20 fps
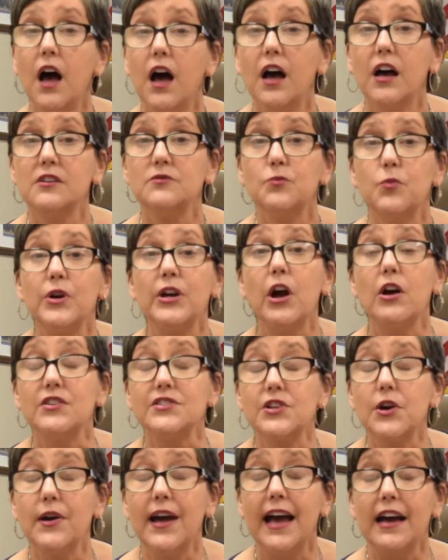Um, we
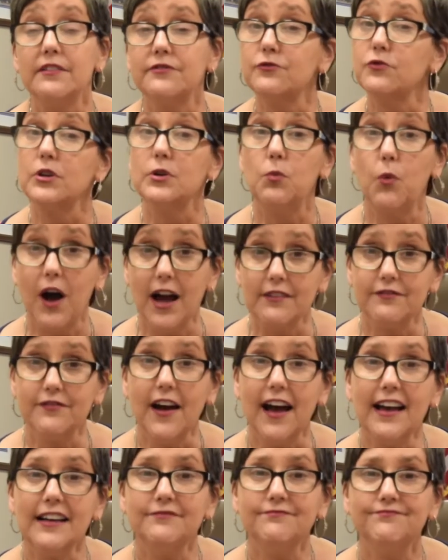also have free Wi
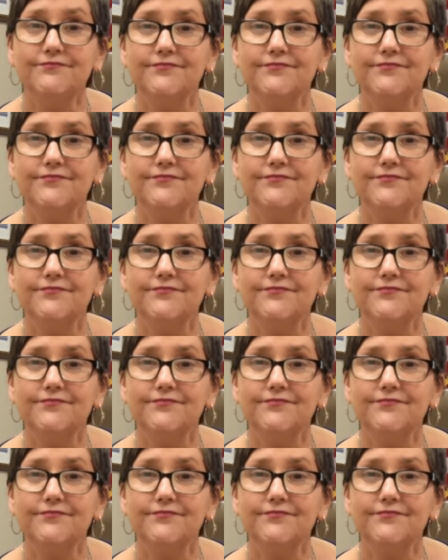Fi,